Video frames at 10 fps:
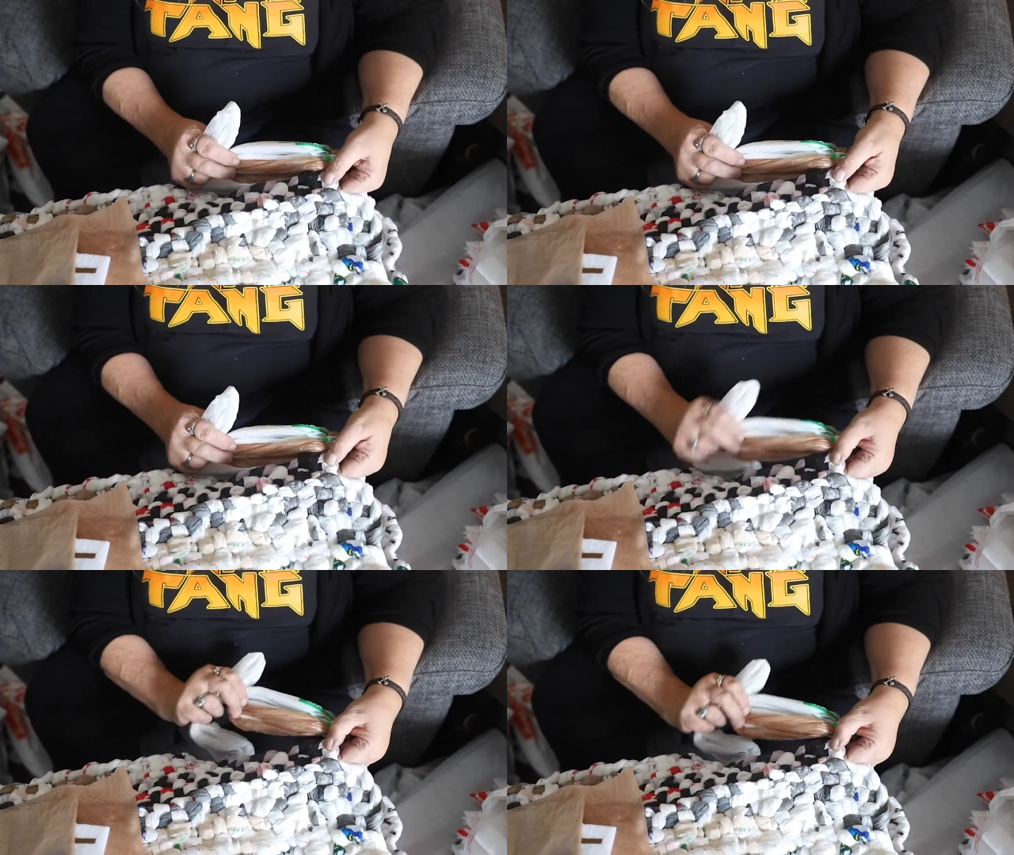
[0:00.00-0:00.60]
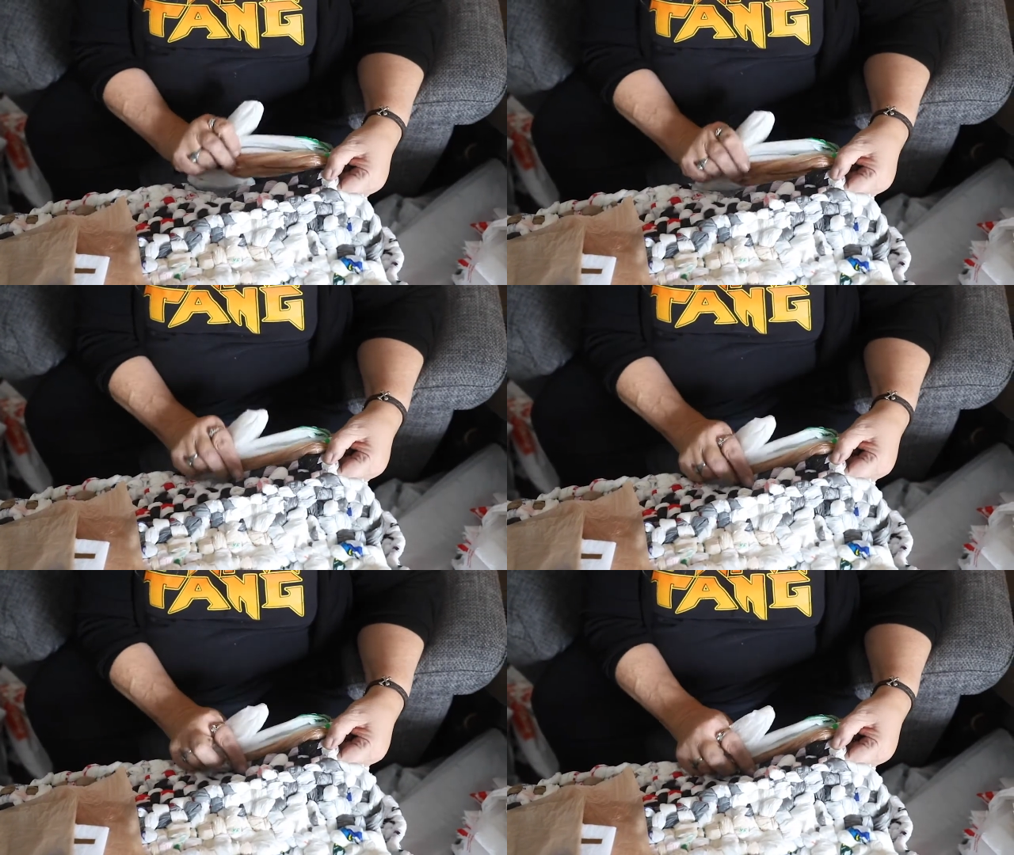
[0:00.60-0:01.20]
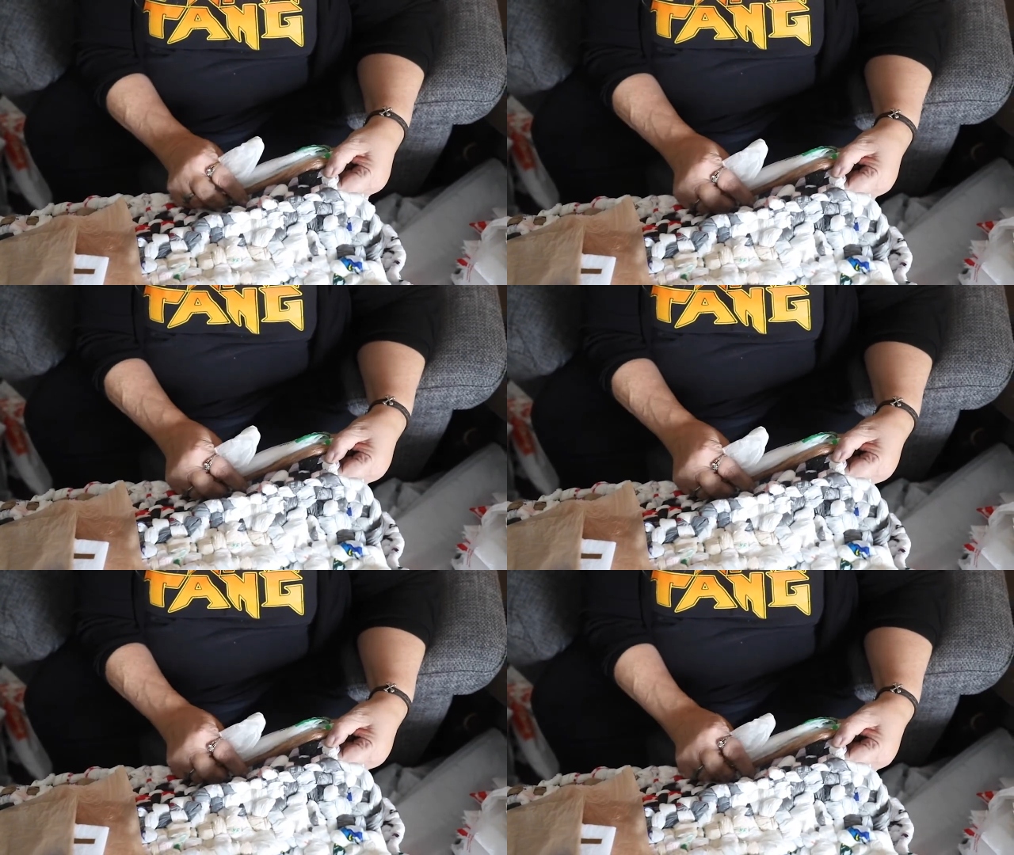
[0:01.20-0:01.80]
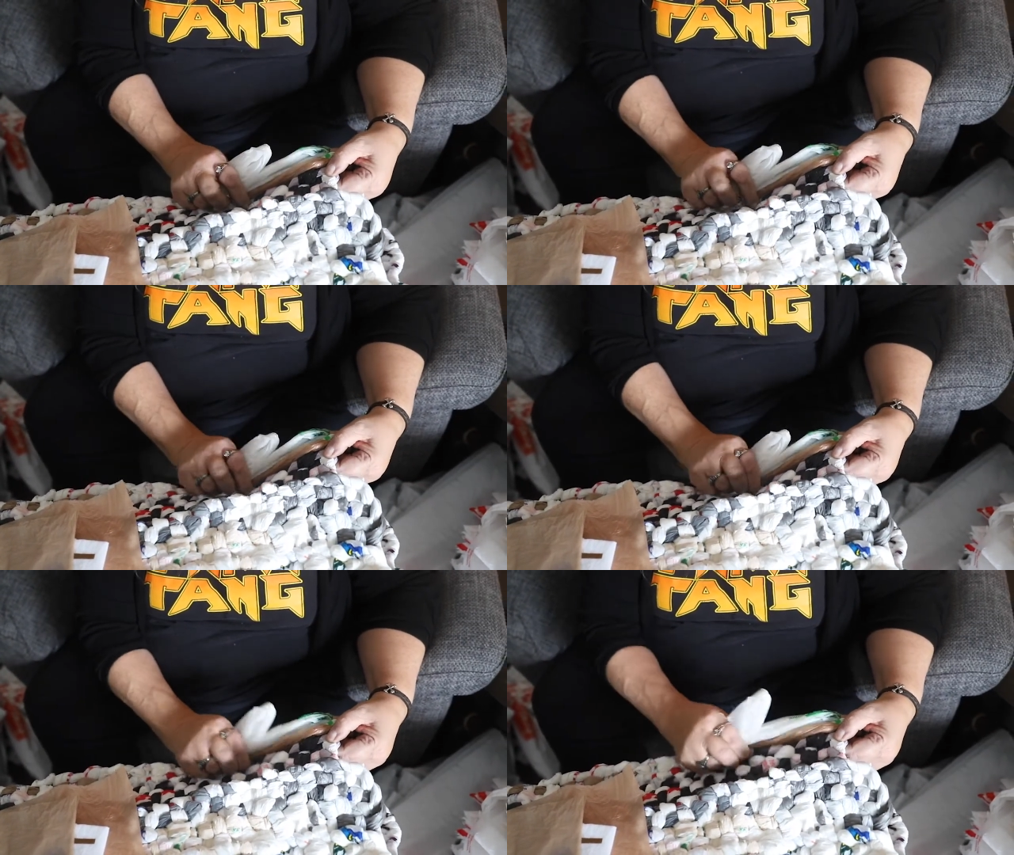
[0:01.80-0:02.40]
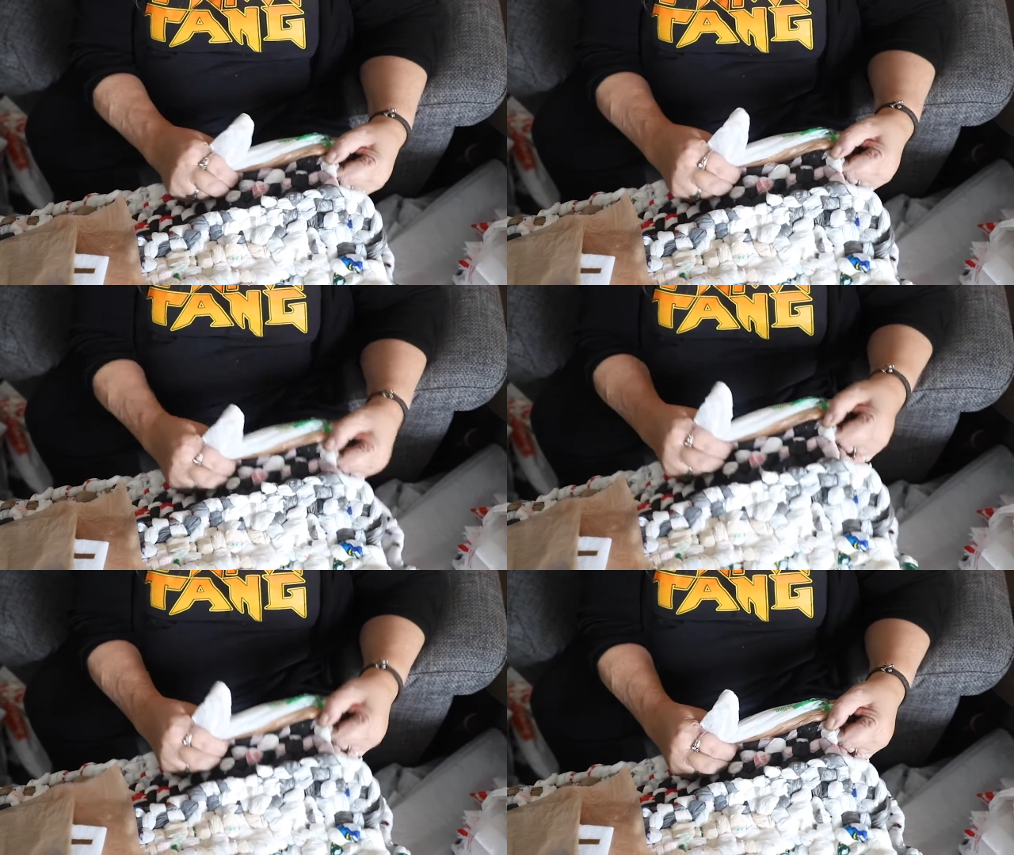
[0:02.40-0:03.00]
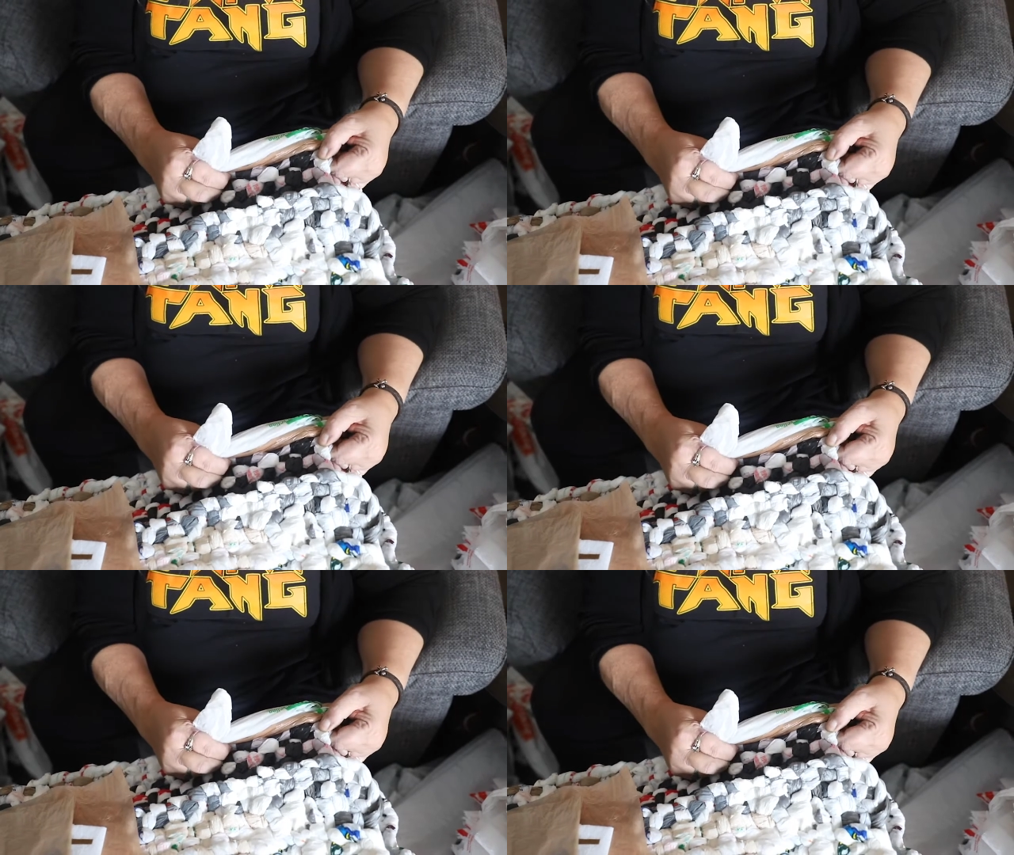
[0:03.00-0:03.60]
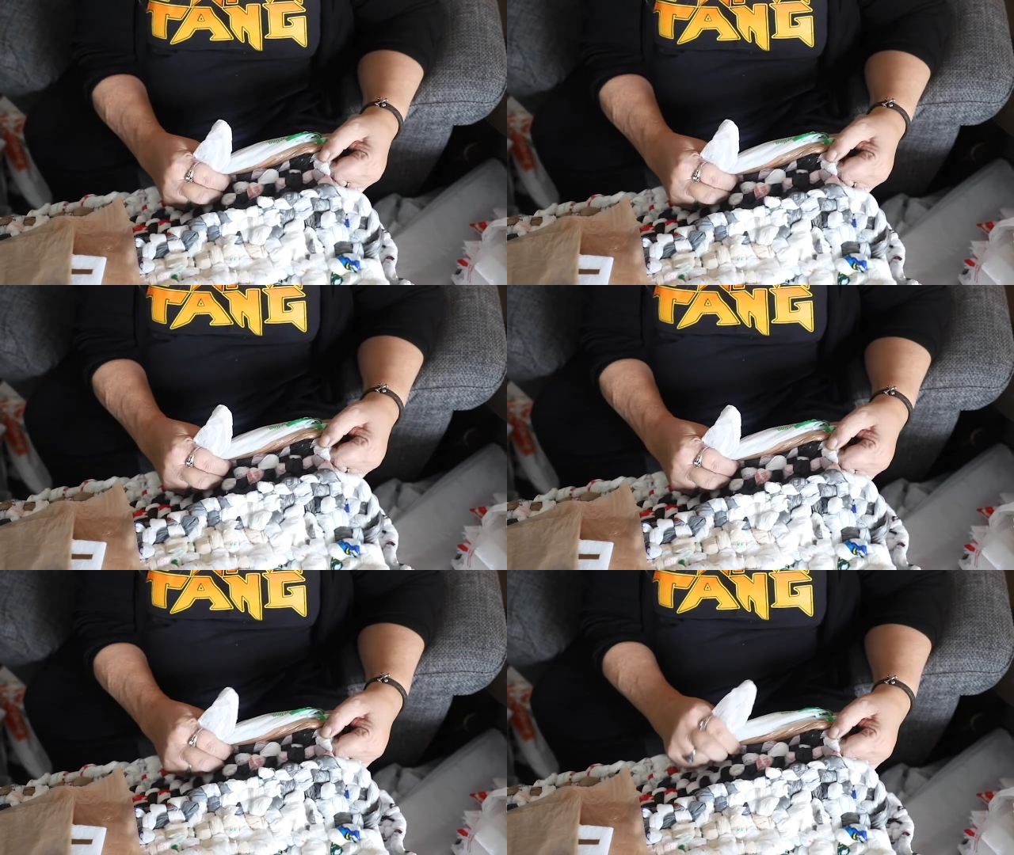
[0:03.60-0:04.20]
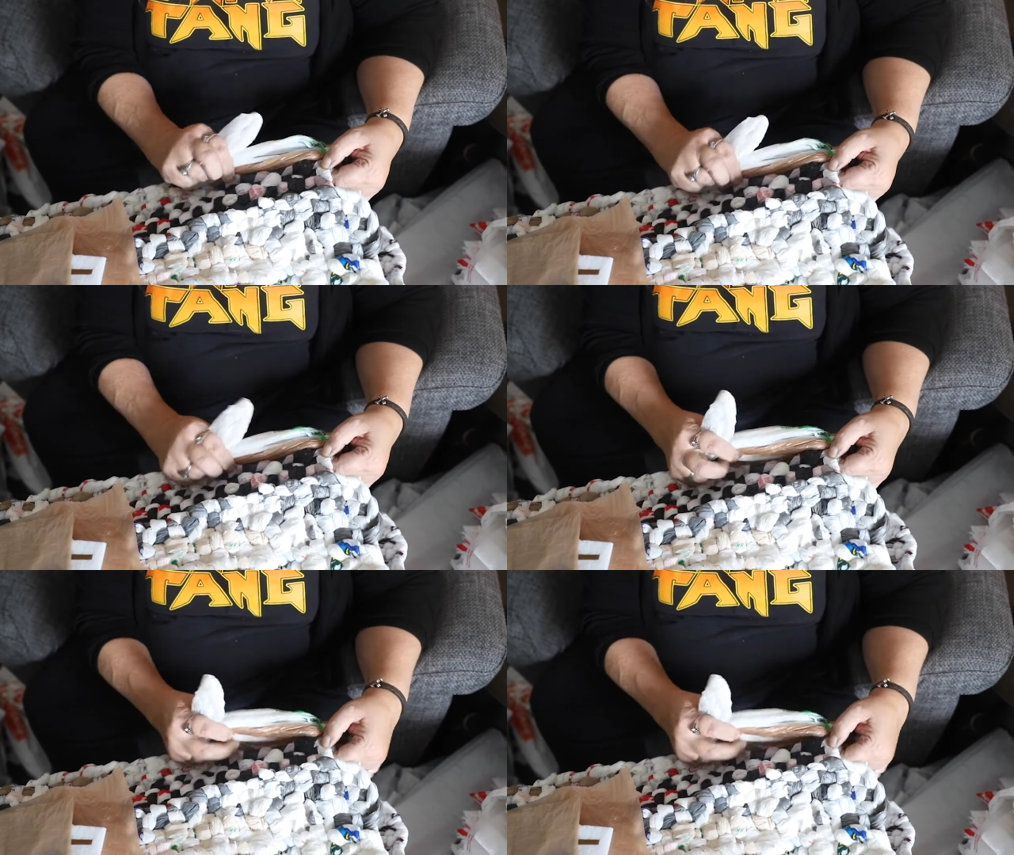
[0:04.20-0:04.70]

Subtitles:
No face is visible, so there are no lips to read.